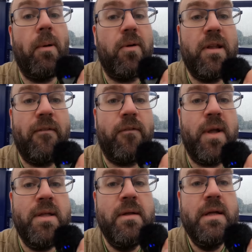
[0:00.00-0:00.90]
park's now
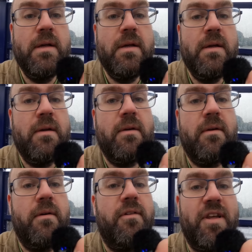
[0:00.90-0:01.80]
free.
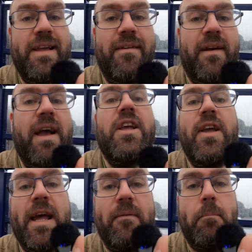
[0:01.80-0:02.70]
See,
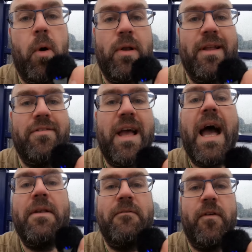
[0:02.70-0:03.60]
you get a pointless
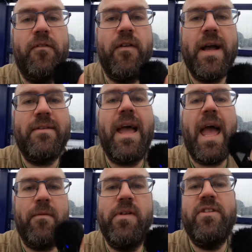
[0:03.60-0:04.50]
and fun fact
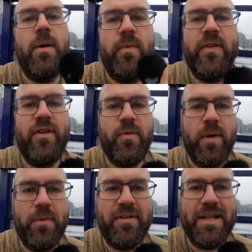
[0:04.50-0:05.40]
every time we visit a
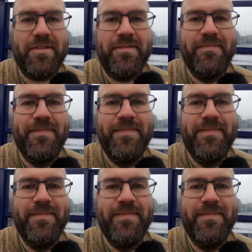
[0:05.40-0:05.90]
railway station.